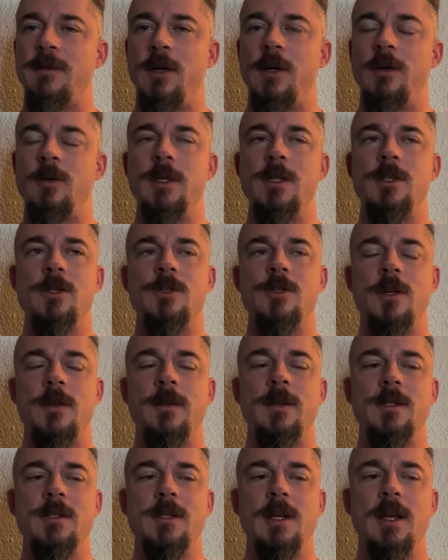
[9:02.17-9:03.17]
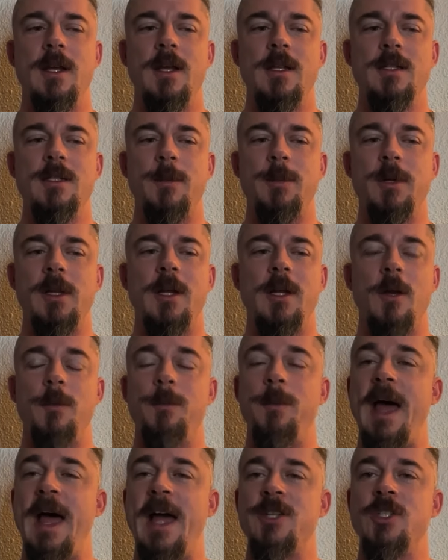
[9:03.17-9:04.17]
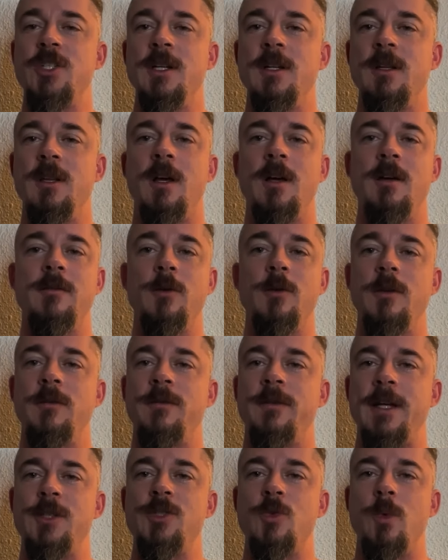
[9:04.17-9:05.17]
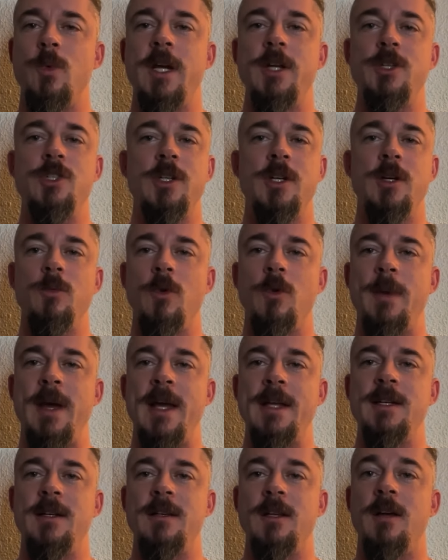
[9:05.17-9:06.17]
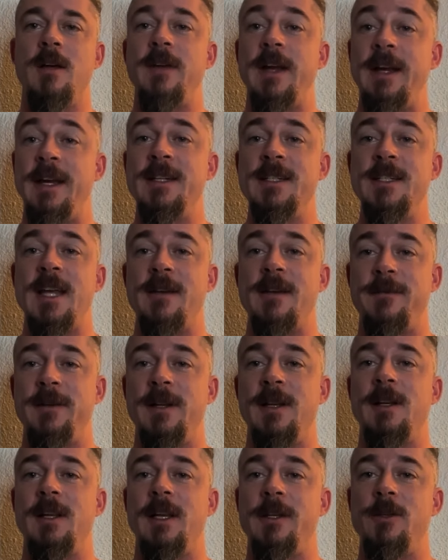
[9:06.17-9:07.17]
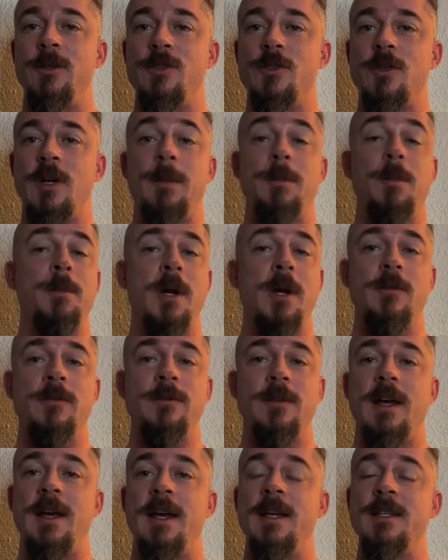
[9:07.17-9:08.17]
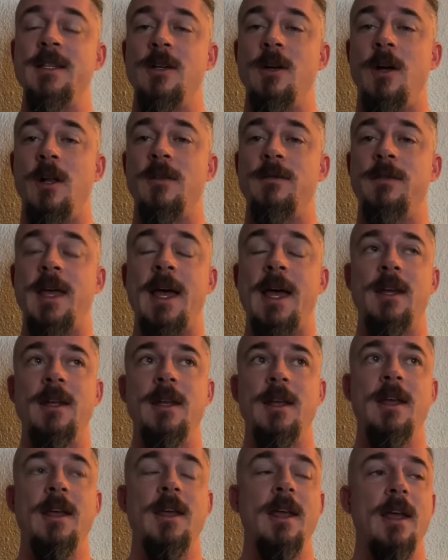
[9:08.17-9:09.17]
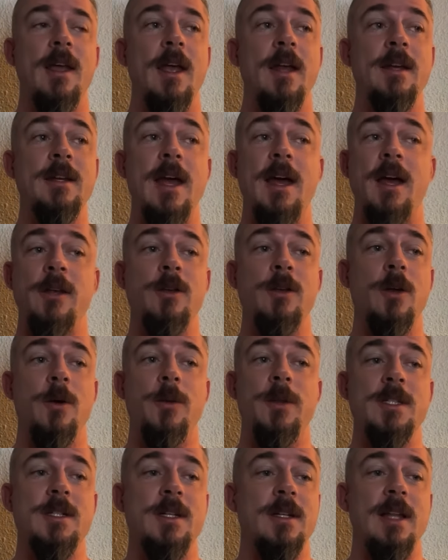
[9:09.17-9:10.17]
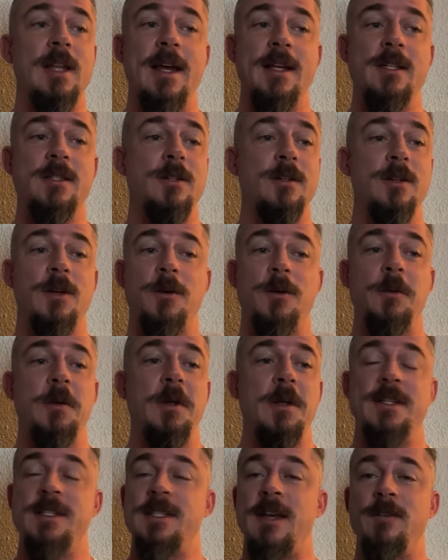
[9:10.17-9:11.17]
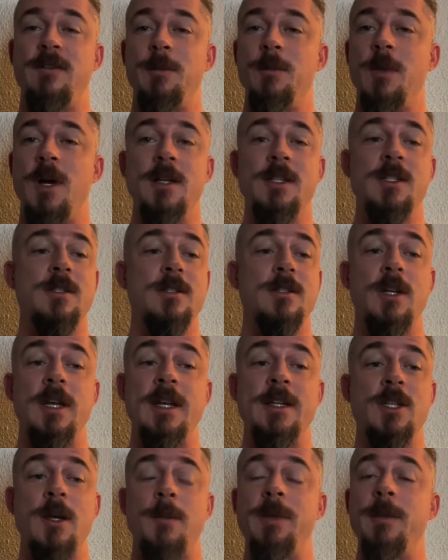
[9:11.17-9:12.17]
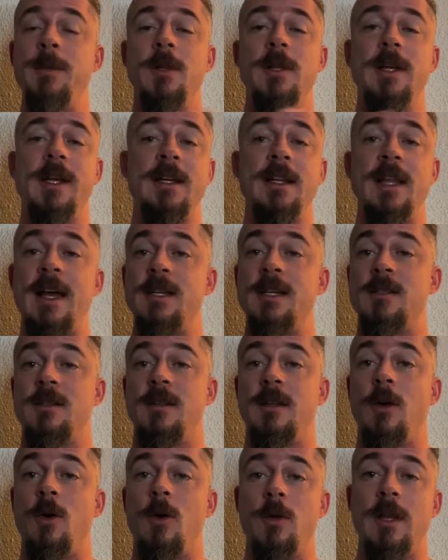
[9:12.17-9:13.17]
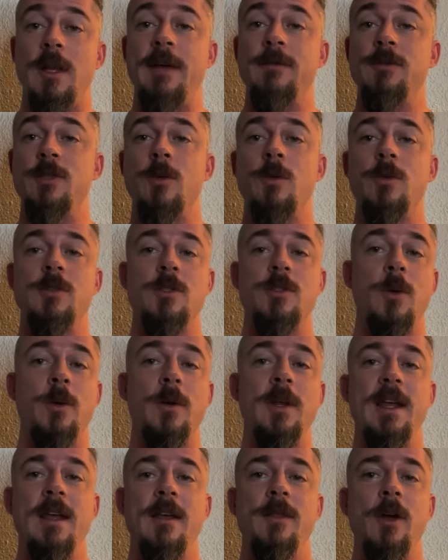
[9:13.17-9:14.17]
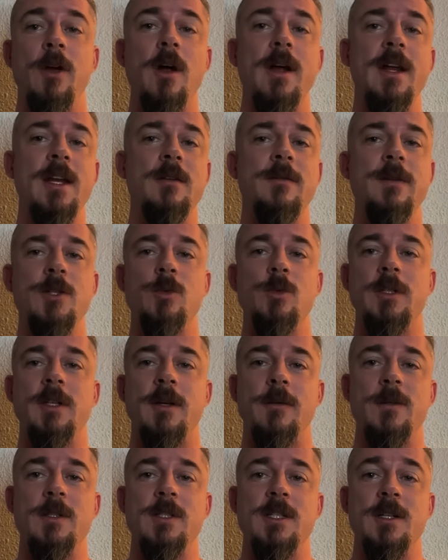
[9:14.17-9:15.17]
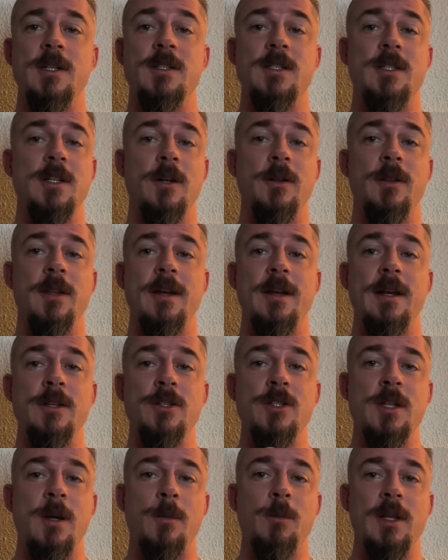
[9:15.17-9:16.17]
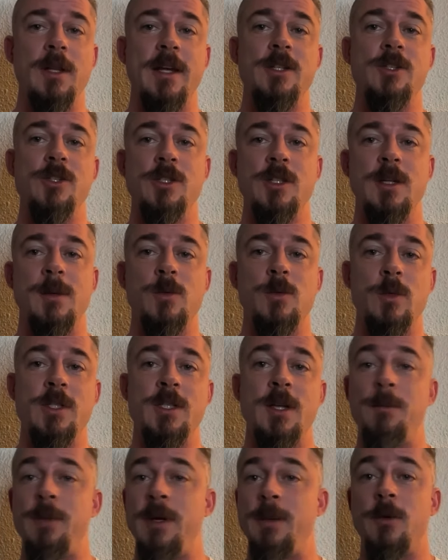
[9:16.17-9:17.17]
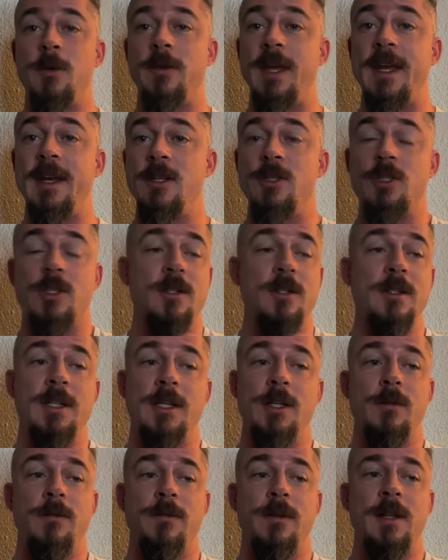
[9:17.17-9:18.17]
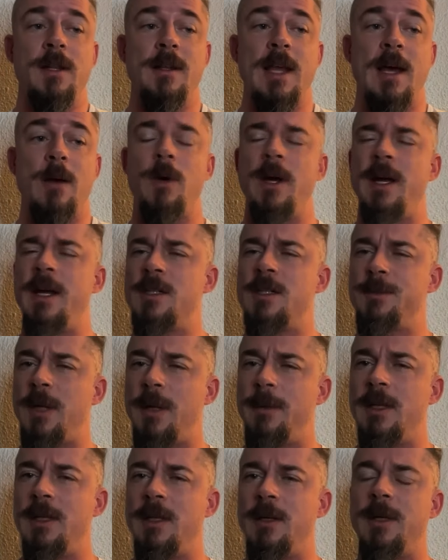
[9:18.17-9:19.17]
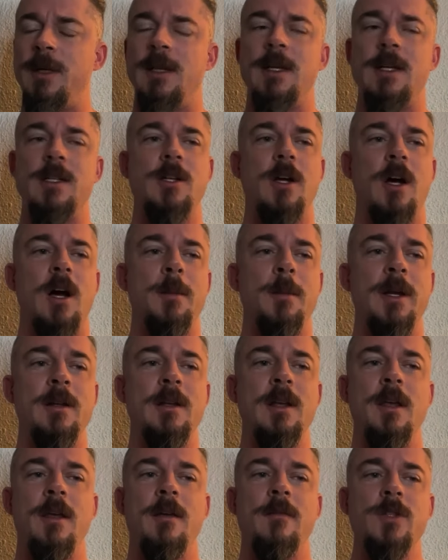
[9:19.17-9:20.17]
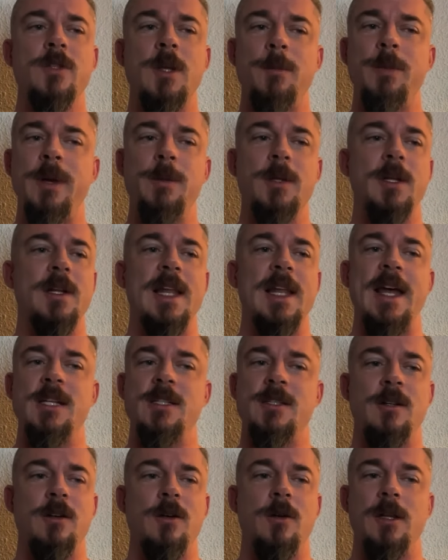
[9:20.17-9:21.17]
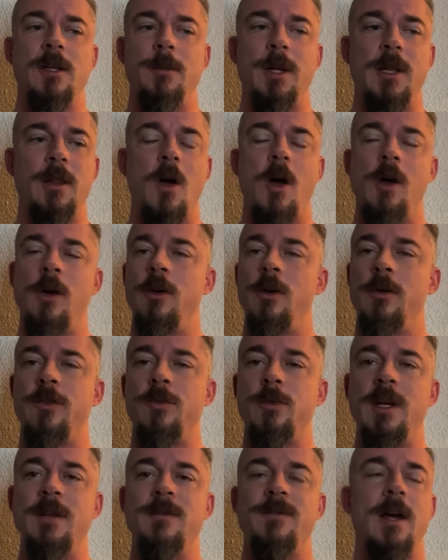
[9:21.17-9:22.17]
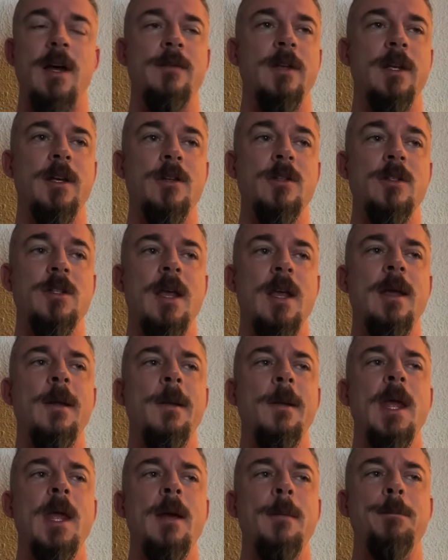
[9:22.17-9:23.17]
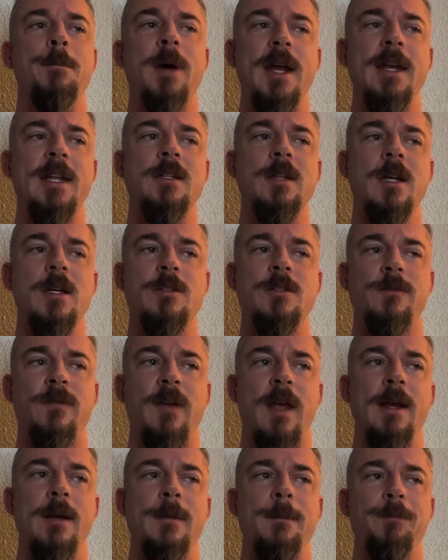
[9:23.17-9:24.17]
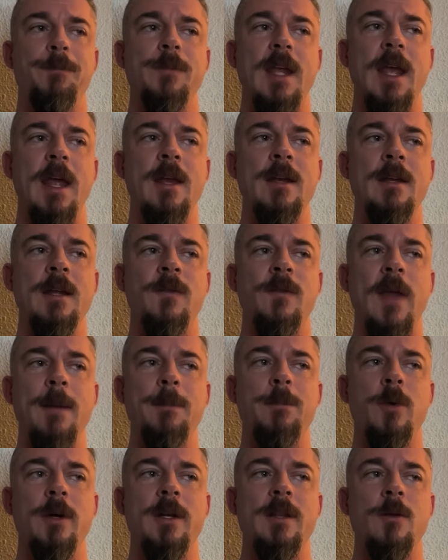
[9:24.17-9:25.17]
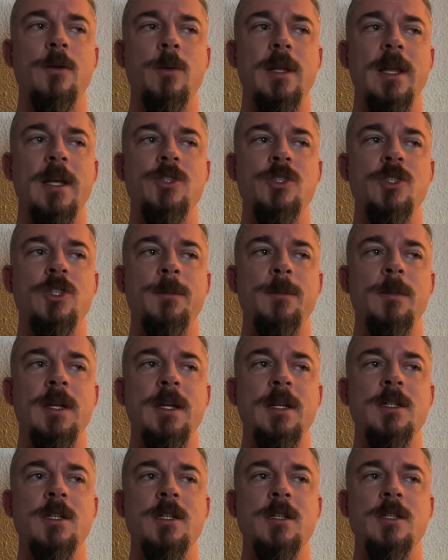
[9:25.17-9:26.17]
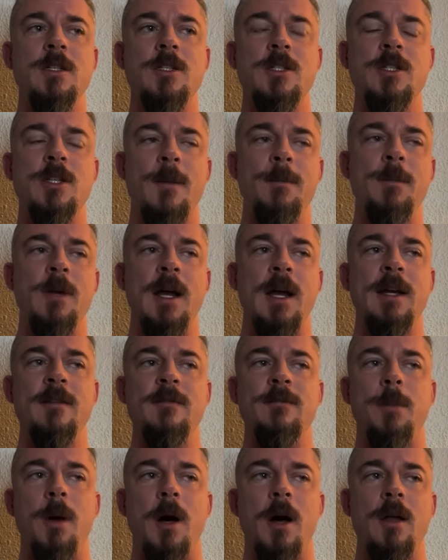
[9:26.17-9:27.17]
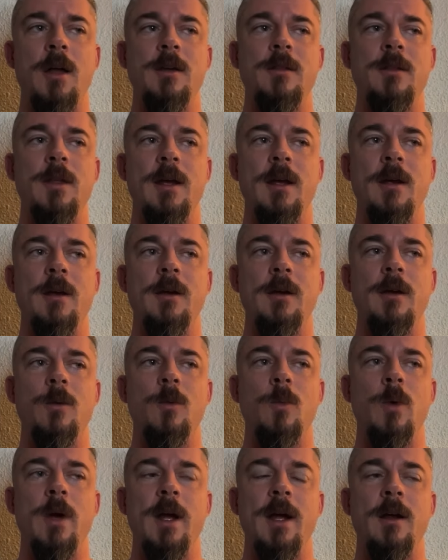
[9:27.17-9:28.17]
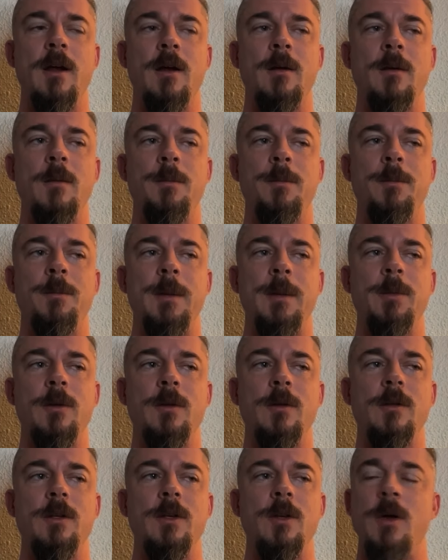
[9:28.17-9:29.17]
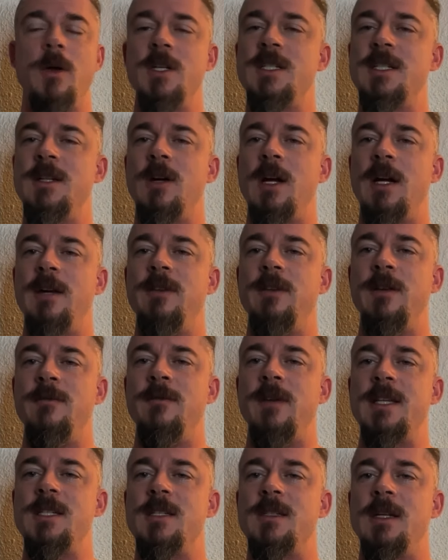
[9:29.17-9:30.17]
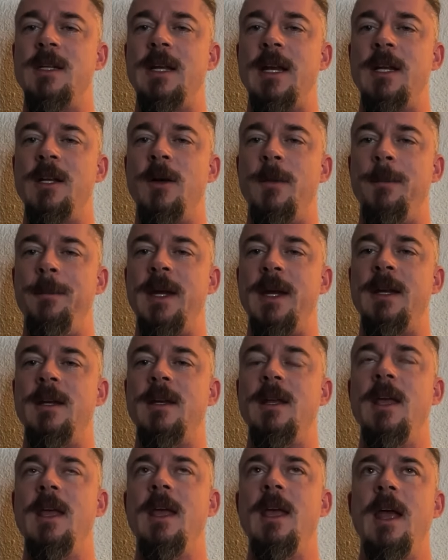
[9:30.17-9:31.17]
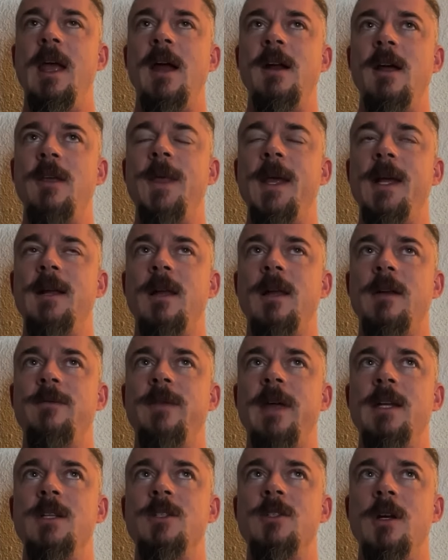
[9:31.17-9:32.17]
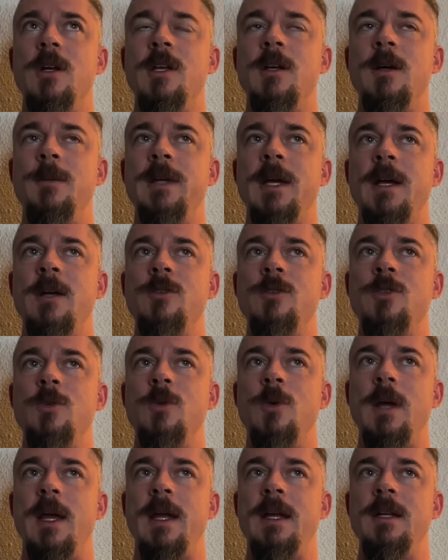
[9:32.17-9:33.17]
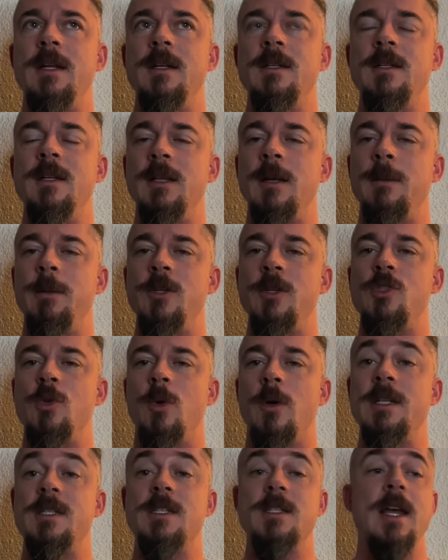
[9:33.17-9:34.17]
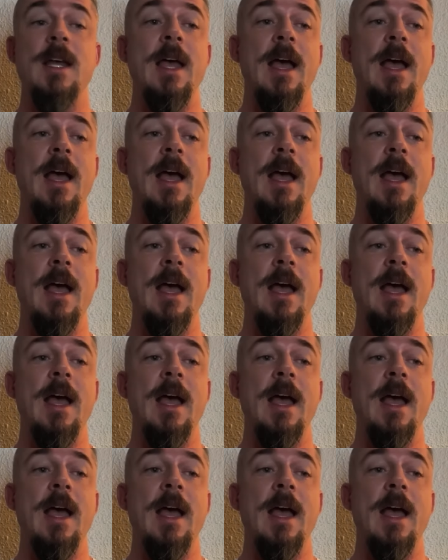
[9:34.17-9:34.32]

of good research on this. It's typically called passionate love or infatuation, romantic love, and it is that feeling like you described, butterflies and all of that. And yeah, you know, this can last, you know, 7 months. In some people, it can last their whole life. So there are individual differences here that in some relationships with some people, they can just continue feeling that way. It's probably a little bit less common. For some people, it lasts, you know, a little bit longer, 3 to 5 years, but it does fade. And at that point, the relationship needs some kind of bond there where people, you know, are still kind of invested and committed. And I think a lot of that is going to come down to a deliberate choice.